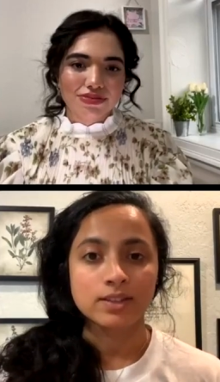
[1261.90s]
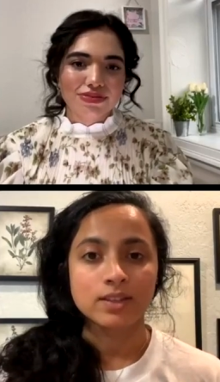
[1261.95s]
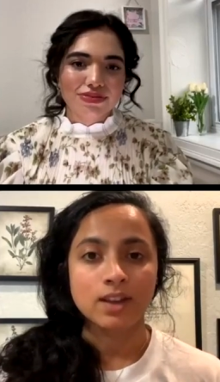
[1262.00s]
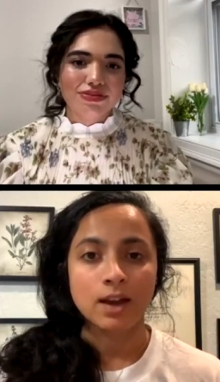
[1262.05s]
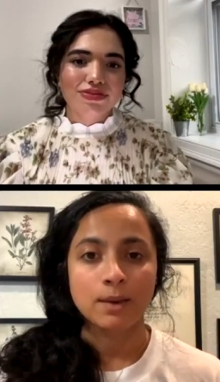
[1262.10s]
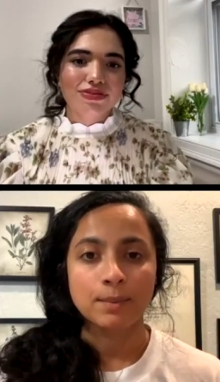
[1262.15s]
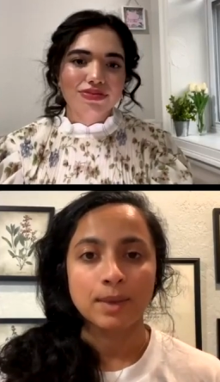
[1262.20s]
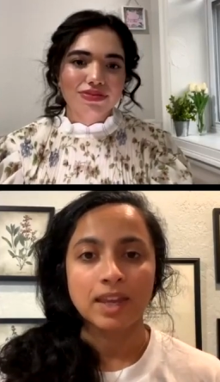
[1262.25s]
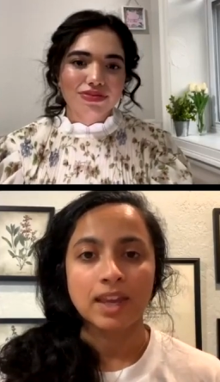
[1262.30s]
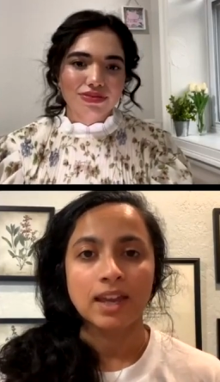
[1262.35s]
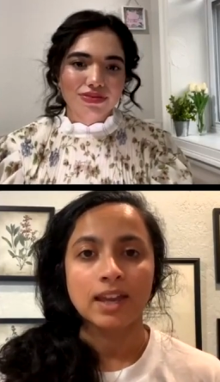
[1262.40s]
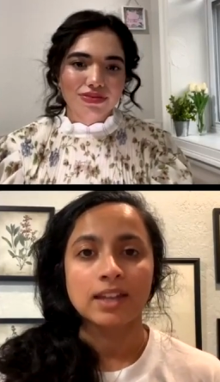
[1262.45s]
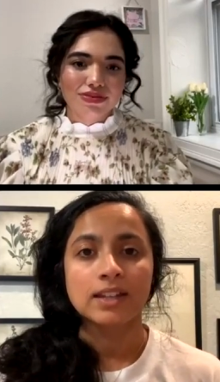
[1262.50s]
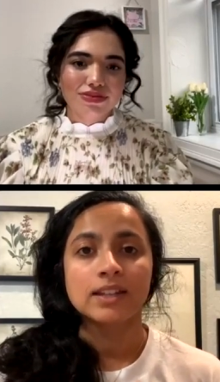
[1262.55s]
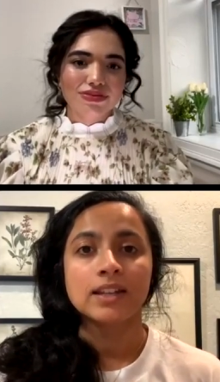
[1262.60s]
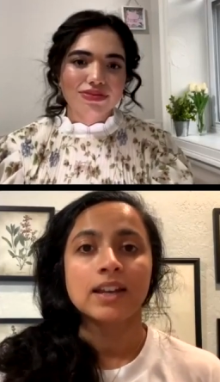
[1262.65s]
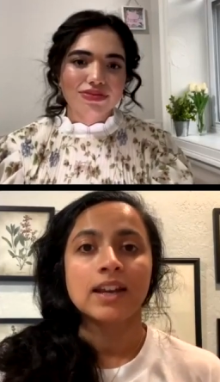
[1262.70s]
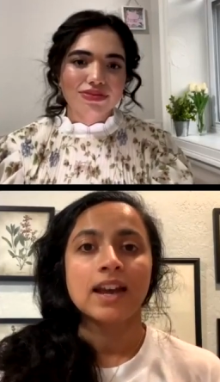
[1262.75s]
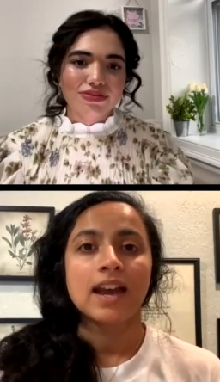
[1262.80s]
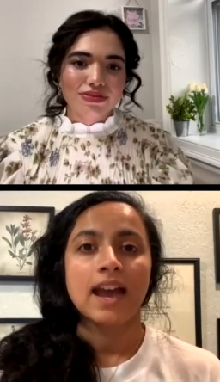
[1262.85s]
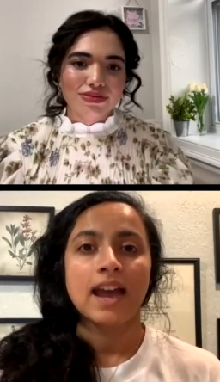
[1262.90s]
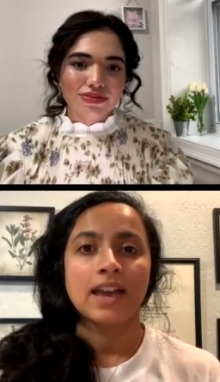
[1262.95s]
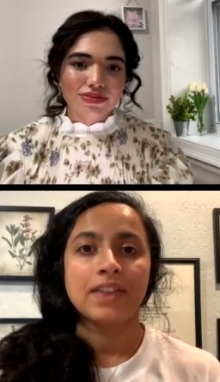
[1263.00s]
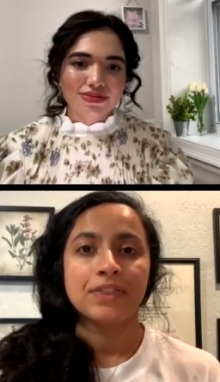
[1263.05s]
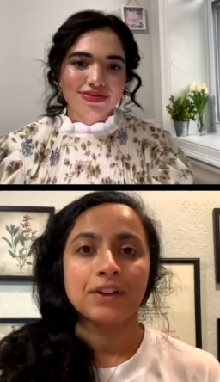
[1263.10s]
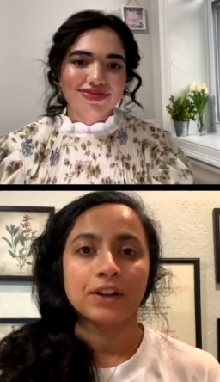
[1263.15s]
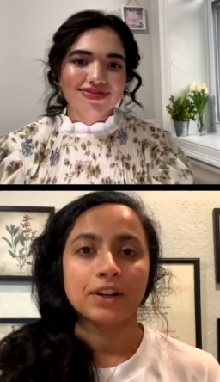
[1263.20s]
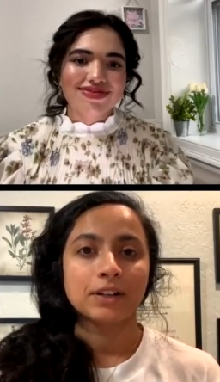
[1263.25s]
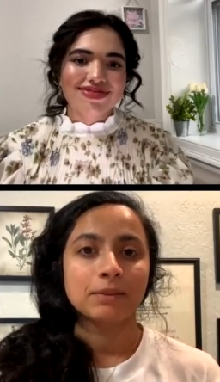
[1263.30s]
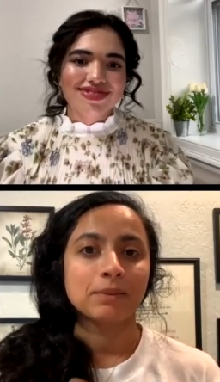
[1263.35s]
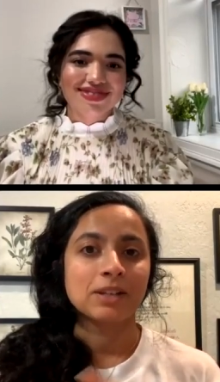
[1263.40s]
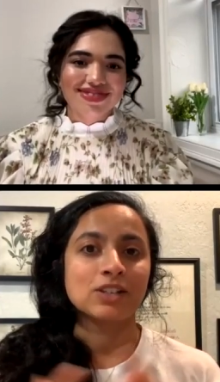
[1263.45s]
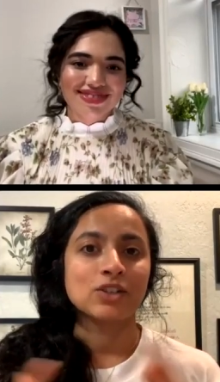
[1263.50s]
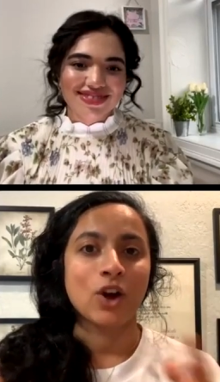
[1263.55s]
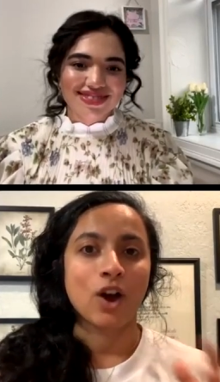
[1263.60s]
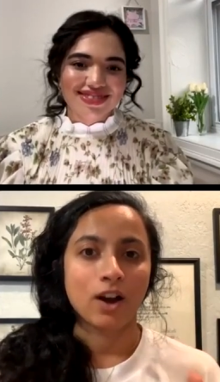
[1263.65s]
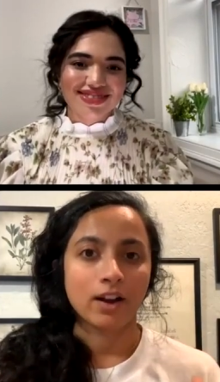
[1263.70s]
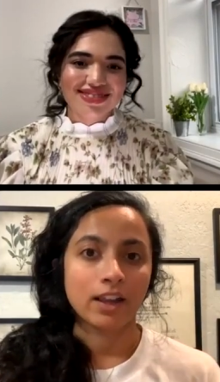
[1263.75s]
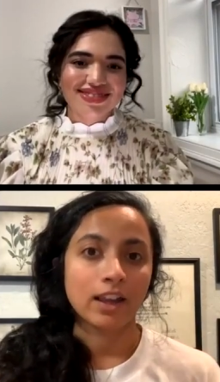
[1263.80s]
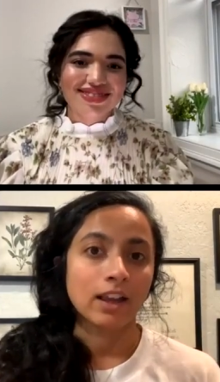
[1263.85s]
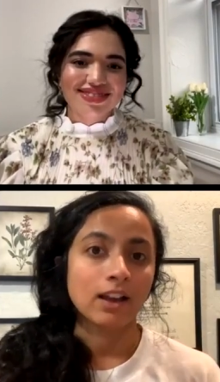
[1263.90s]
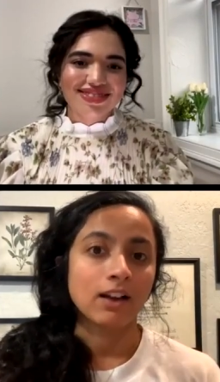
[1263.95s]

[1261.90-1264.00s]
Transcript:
Speaker 1: coming in, and they're going to be talking